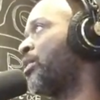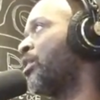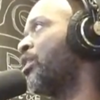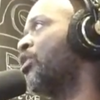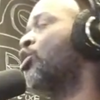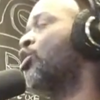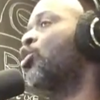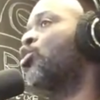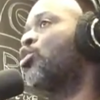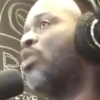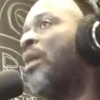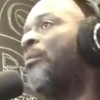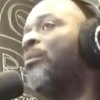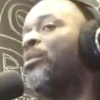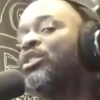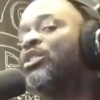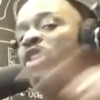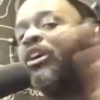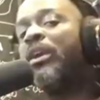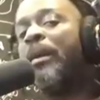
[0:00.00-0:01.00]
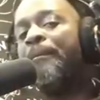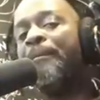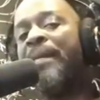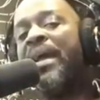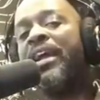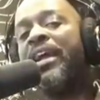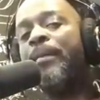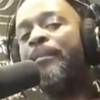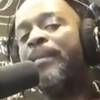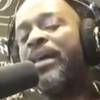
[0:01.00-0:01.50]
So Trump was going to
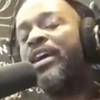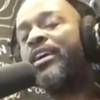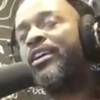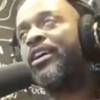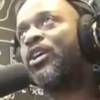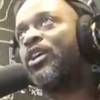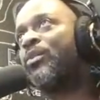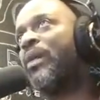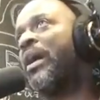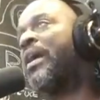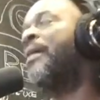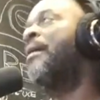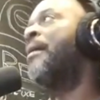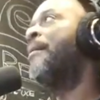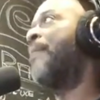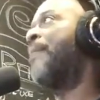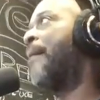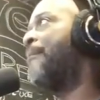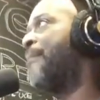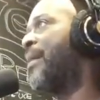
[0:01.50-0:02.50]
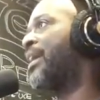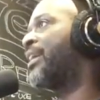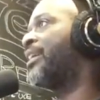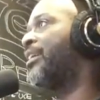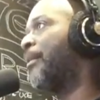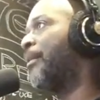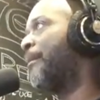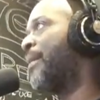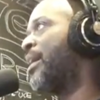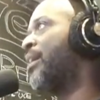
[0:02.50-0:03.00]
make America great by
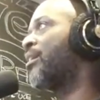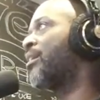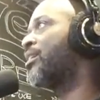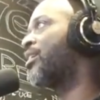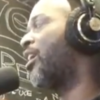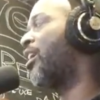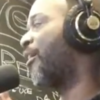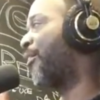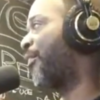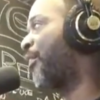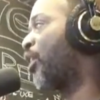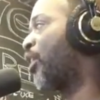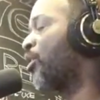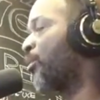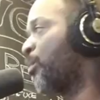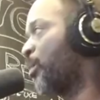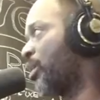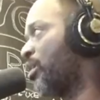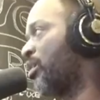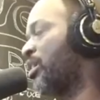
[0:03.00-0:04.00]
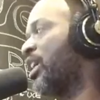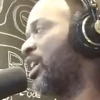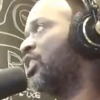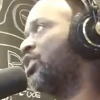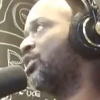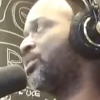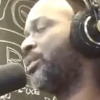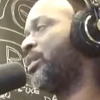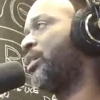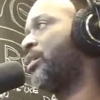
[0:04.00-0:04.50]
making America a third world
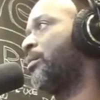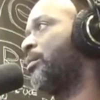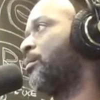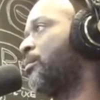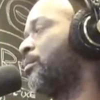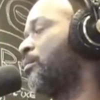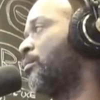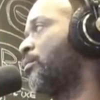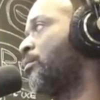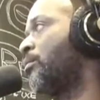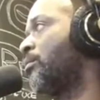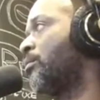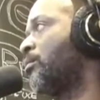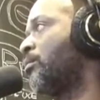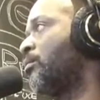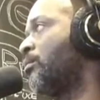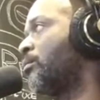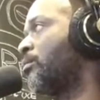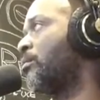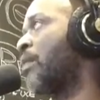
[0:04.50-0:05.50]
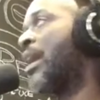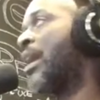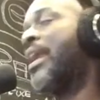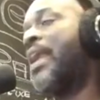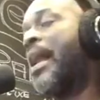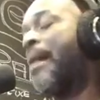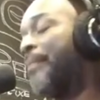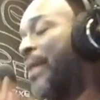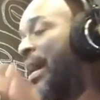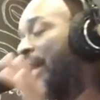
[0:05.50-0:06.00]
country.
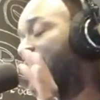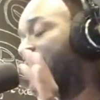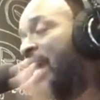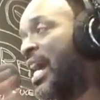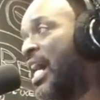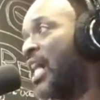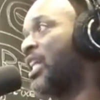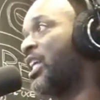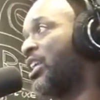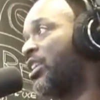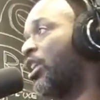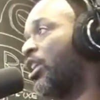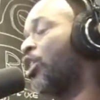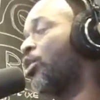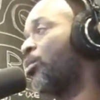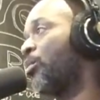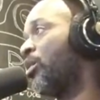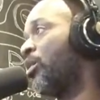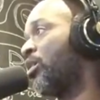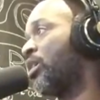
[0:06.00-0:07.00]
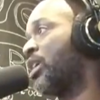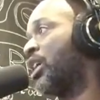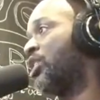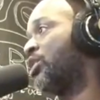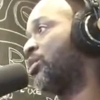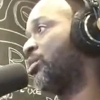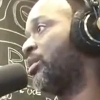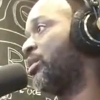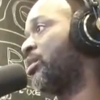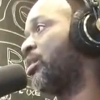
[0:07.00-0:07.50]
And I'm not downing third world
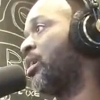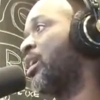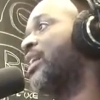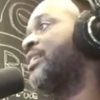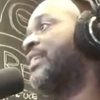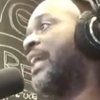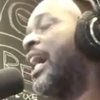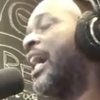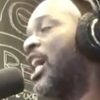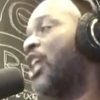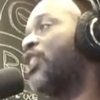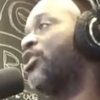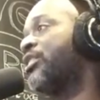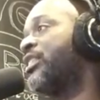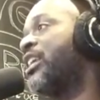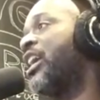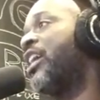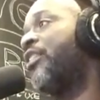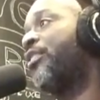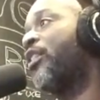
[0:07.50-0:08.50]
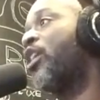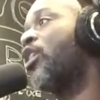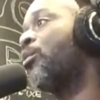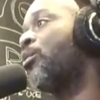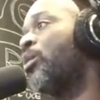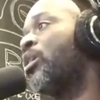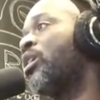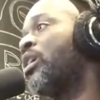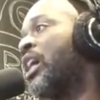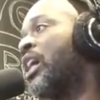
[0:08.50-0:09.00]
countries because I understand
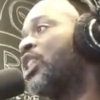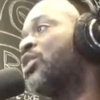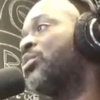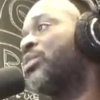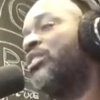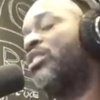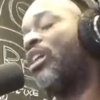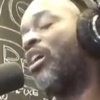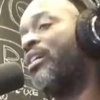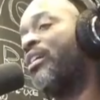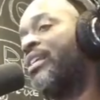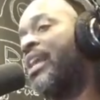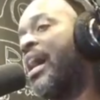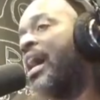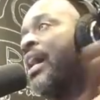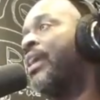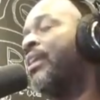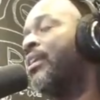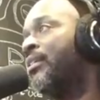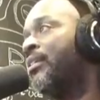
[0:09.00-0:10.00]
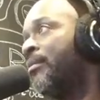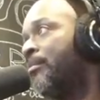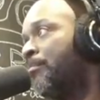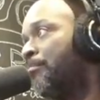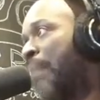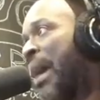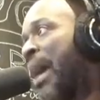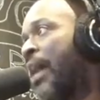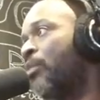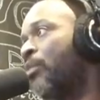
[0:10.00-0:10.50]
third world countries are not
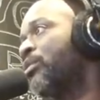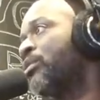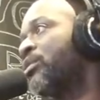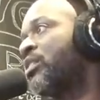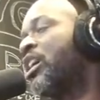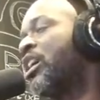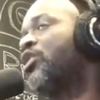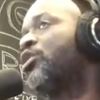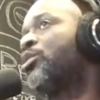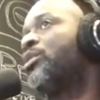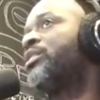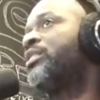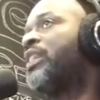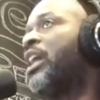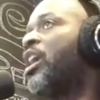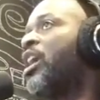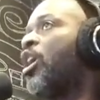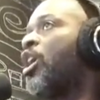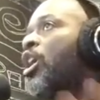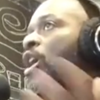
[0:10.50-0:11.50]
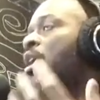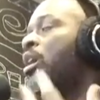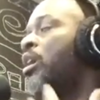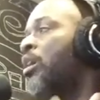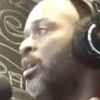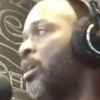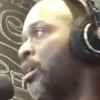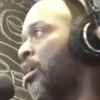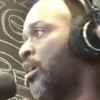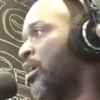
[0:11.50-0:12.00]
backwards countries. They
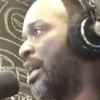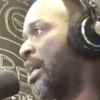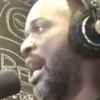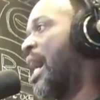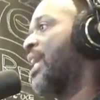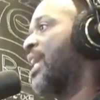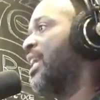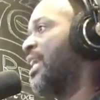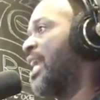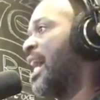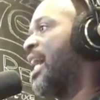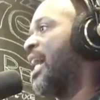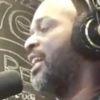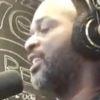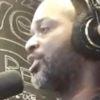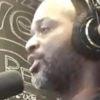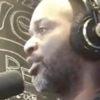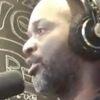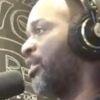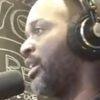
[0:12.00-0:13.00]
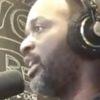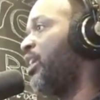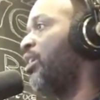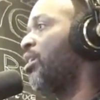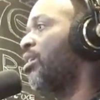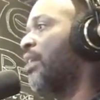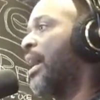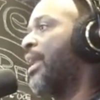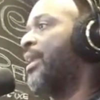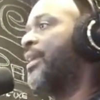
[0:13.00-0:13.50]
are colonized or
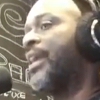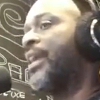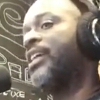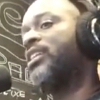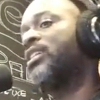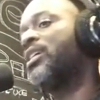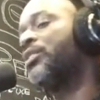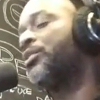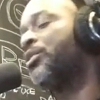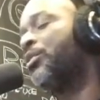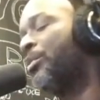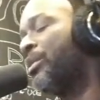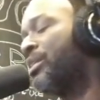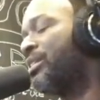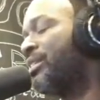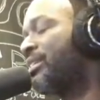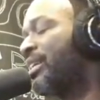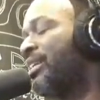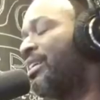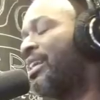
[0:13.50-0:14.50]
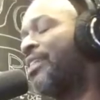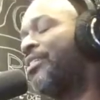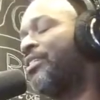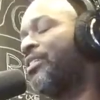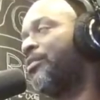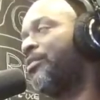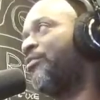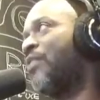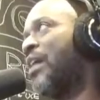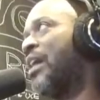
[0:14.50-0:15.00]
neo-colonized countries, which is another